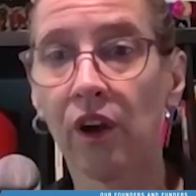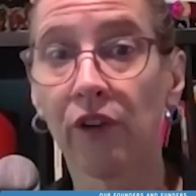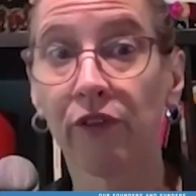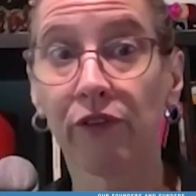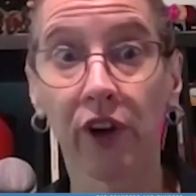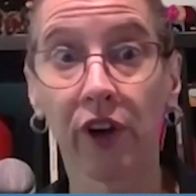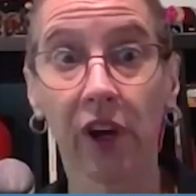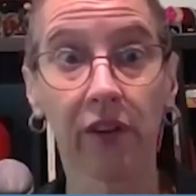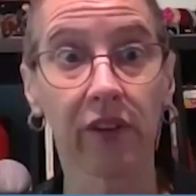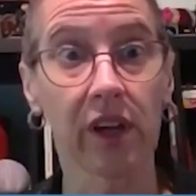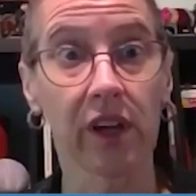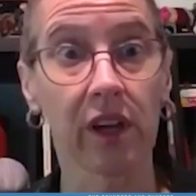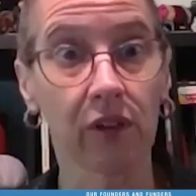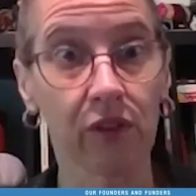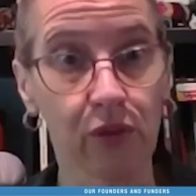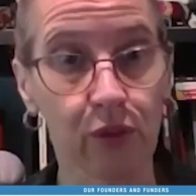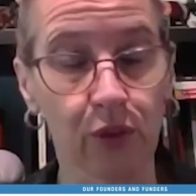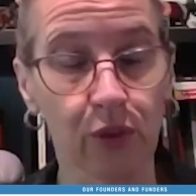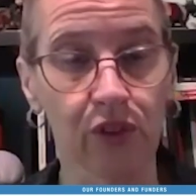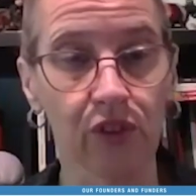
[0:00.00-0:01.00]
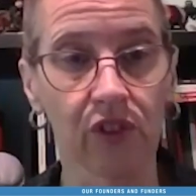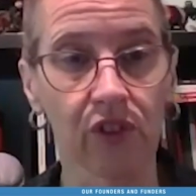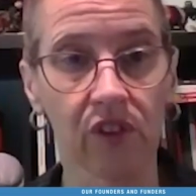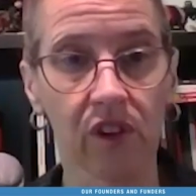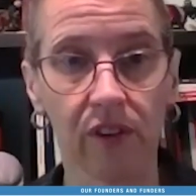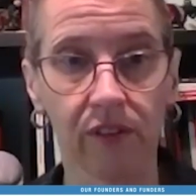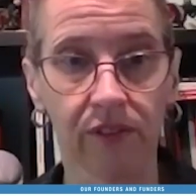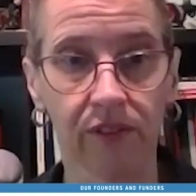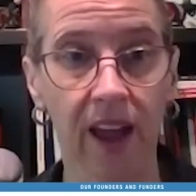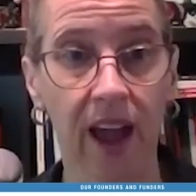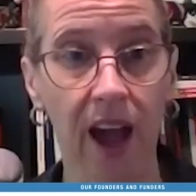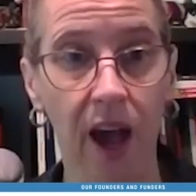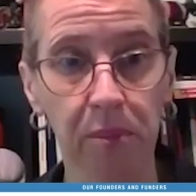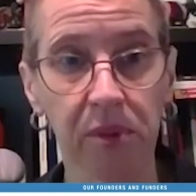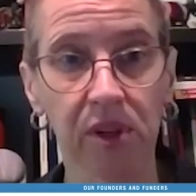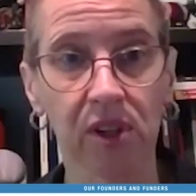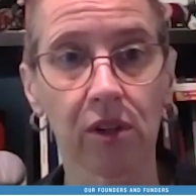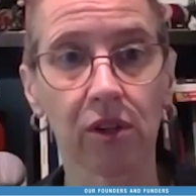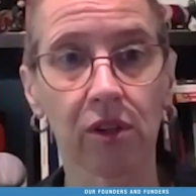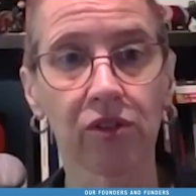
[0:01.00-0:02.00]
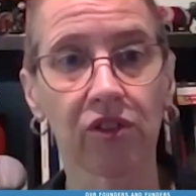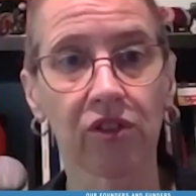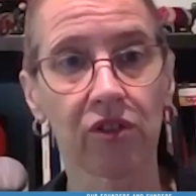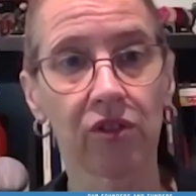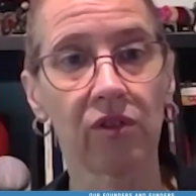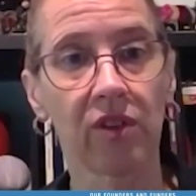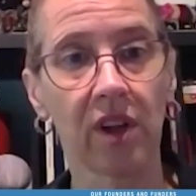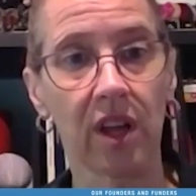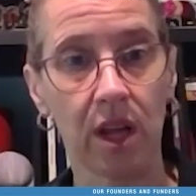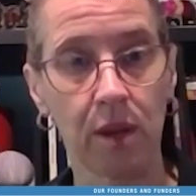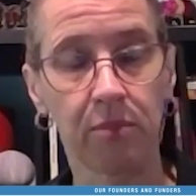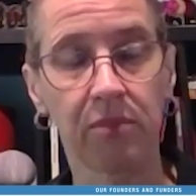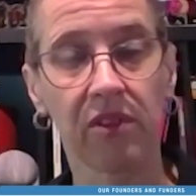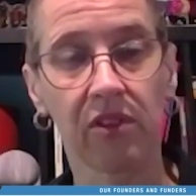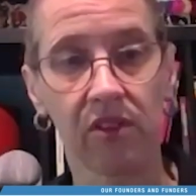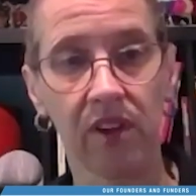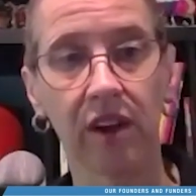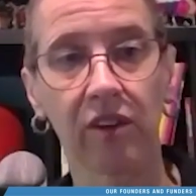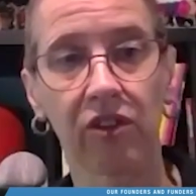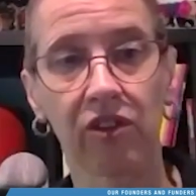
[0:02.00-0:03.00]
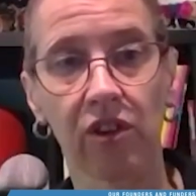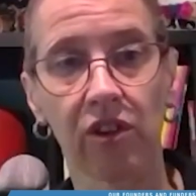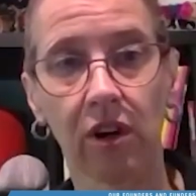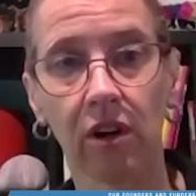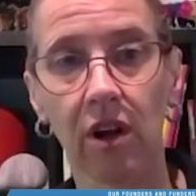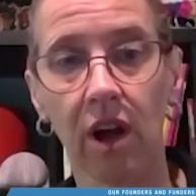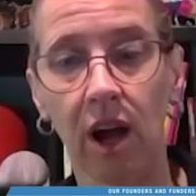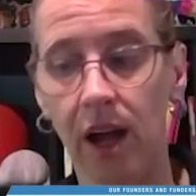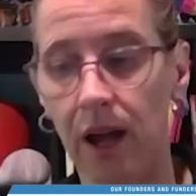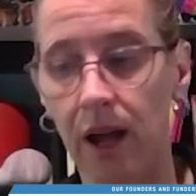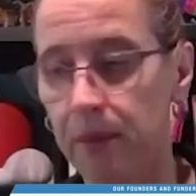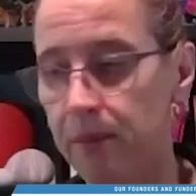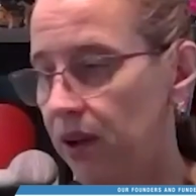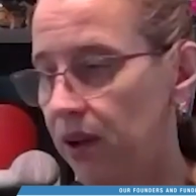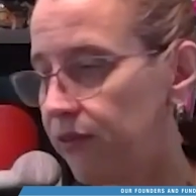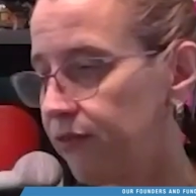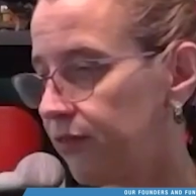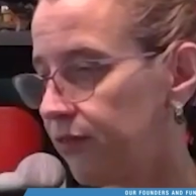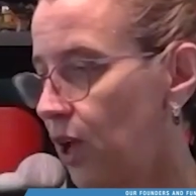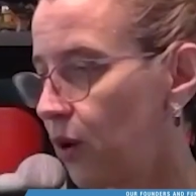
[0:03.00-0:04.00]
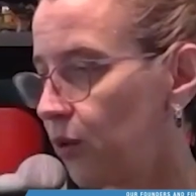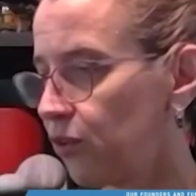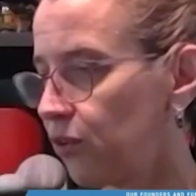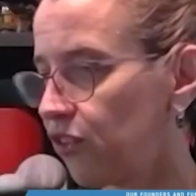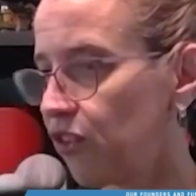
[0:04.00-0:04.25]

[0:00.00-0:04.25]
forgiving sources of capital to keep the sector um, afloat.